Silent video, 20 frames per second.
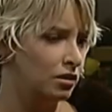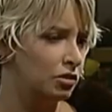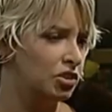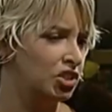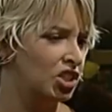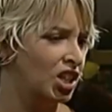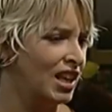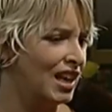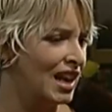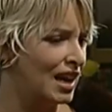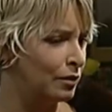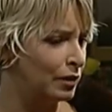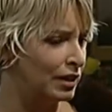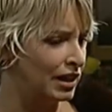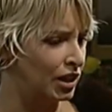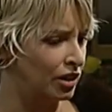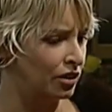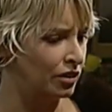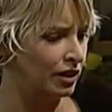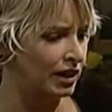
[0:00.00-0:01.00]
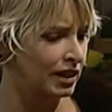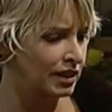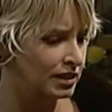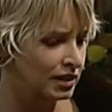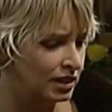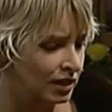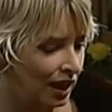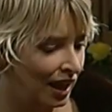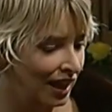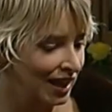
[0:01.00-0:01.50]
Oh, chill out, will you,
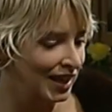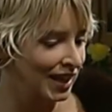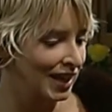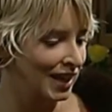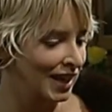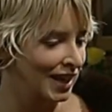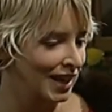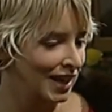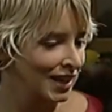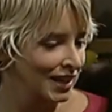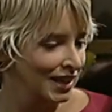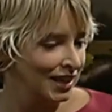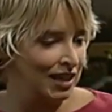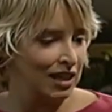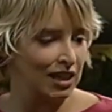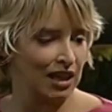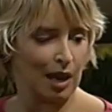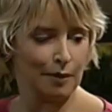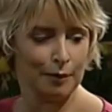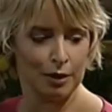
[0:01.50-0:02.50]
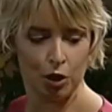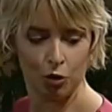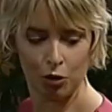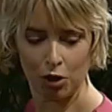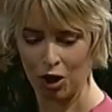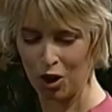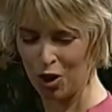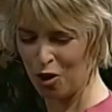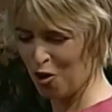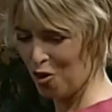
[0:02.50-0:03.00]
Chris? Hey, like my new
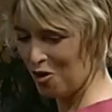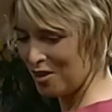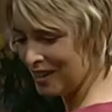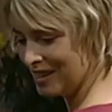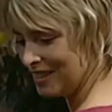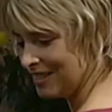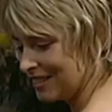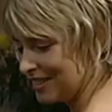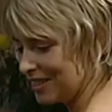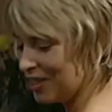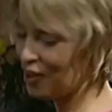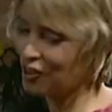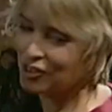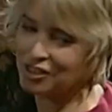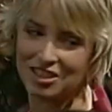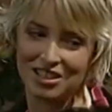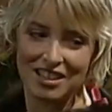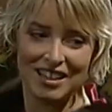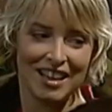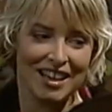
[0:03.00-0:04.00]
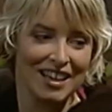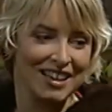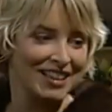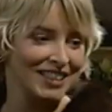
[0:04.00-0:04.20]
coat? Gorgeous, isn't it?